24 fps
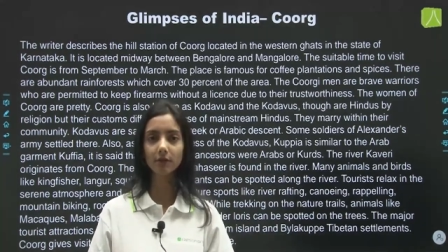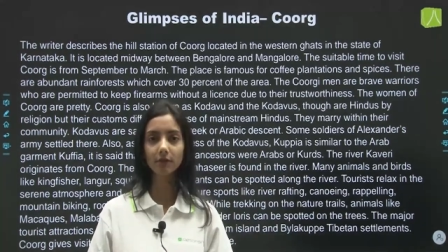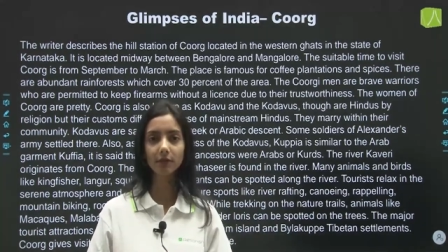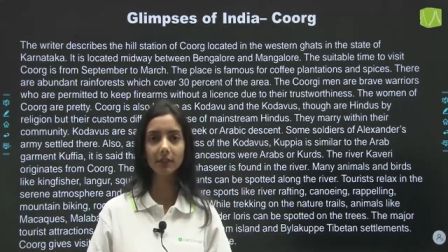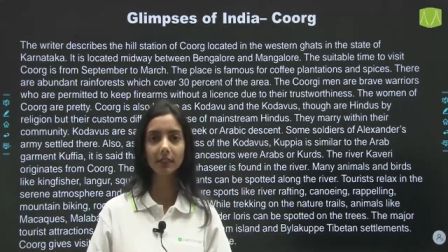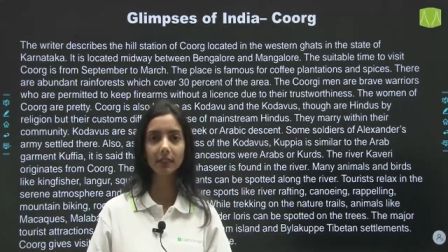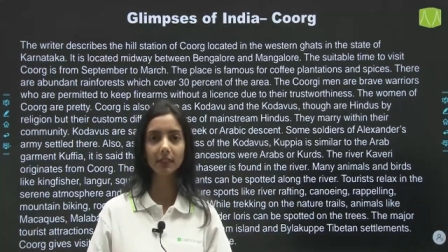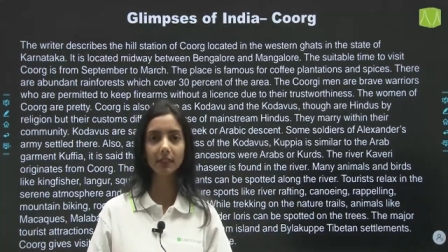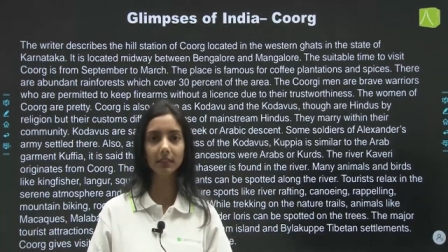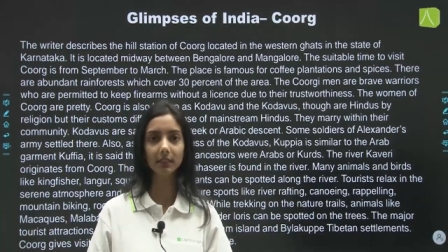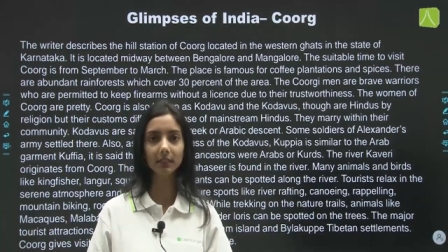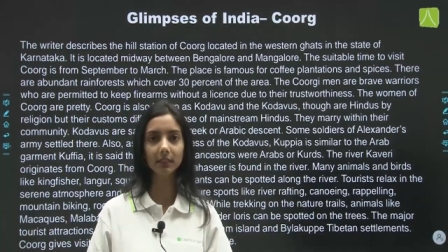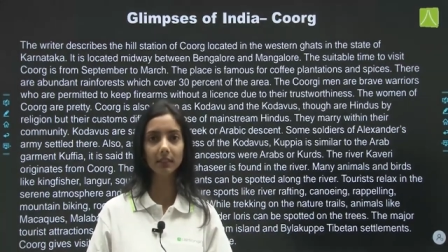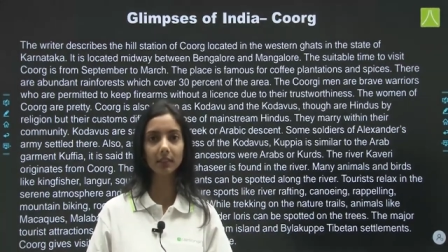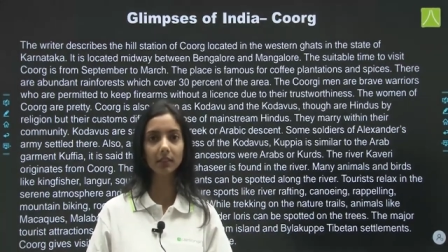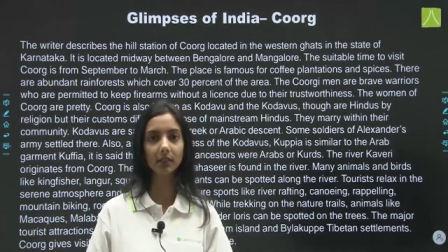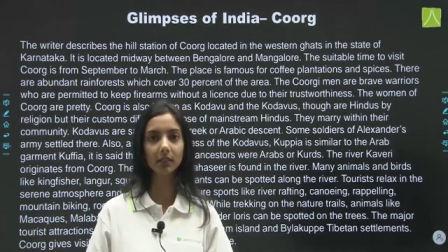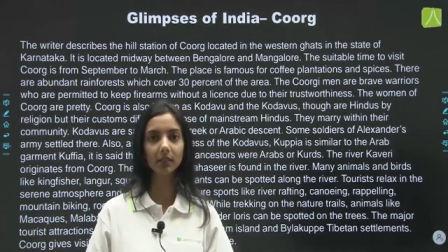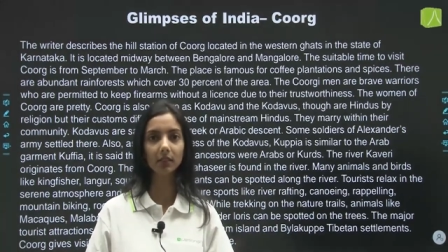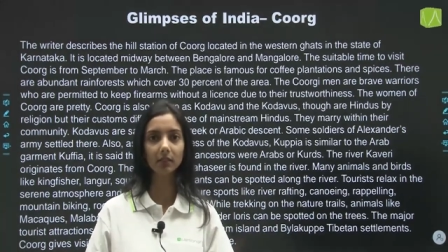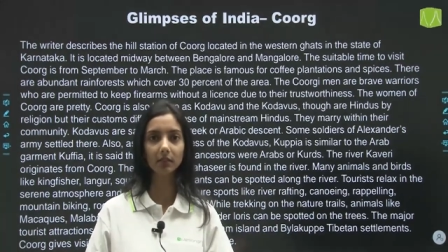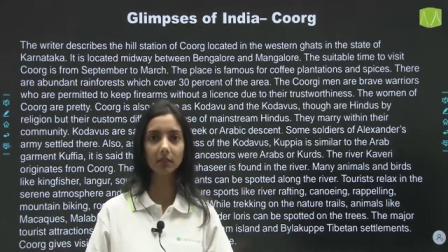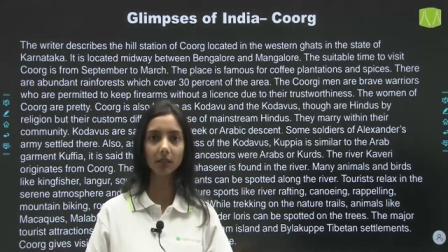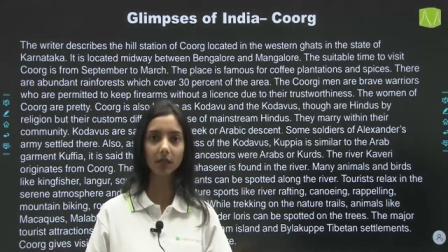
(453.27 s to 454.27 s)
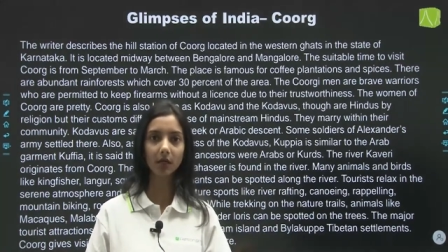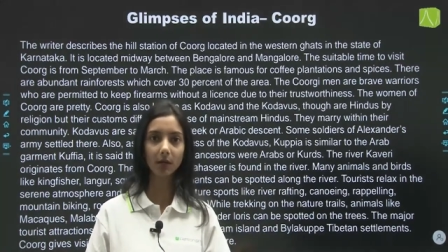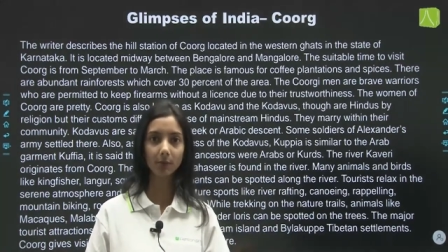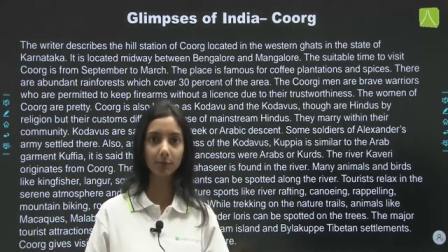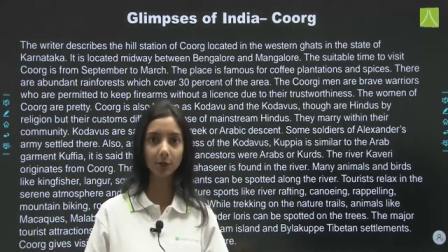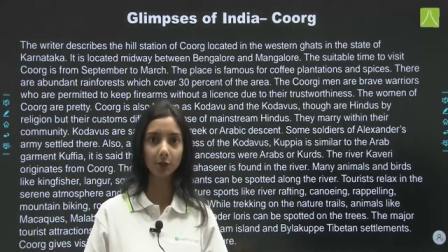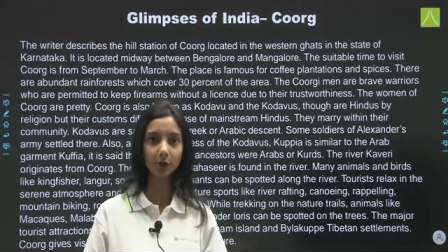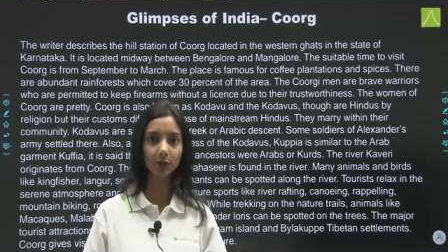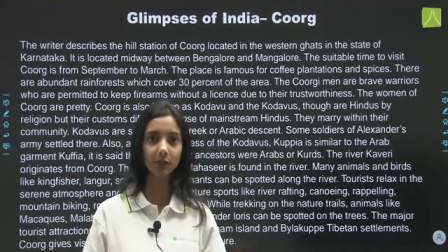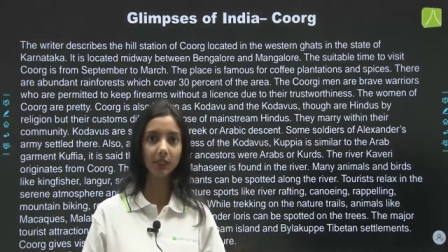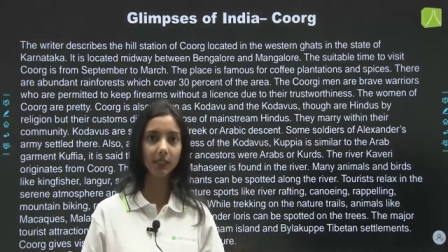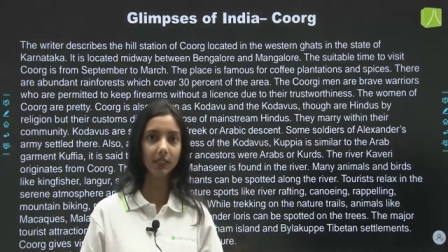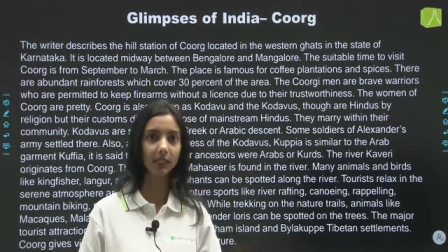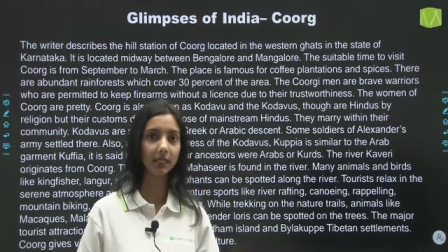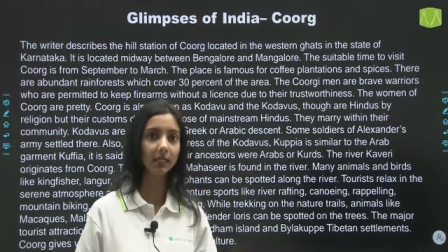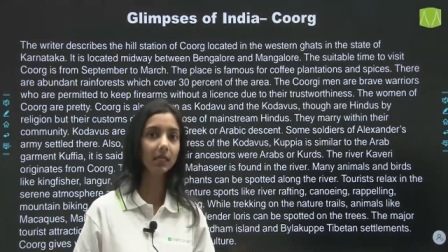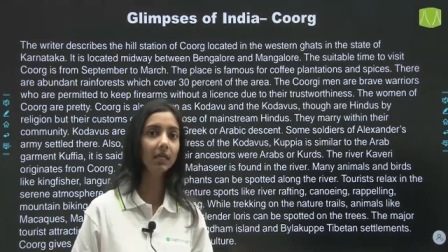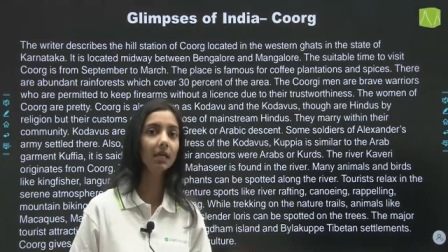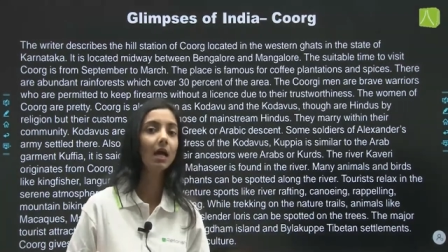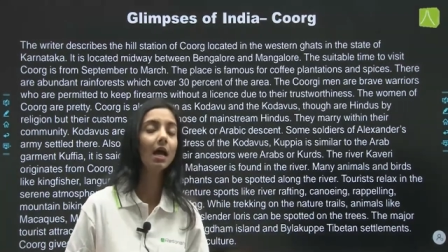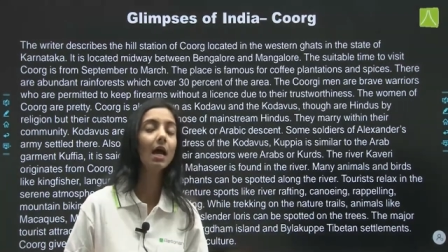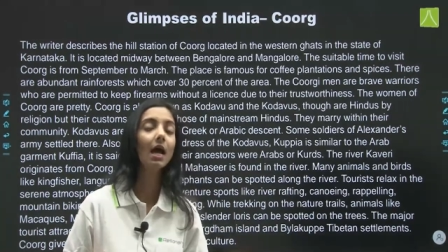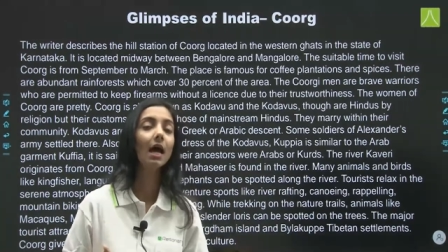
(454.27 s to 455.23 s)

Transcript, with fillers: within uh, the community,